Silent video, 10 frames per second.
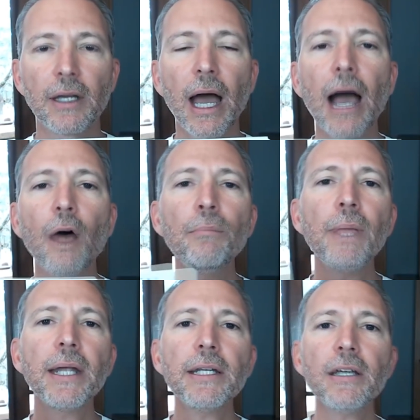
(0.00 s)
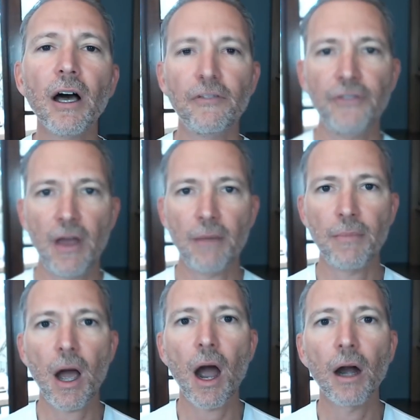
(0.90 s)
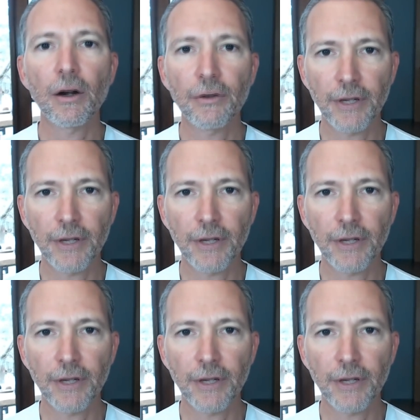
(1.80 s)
How many of them are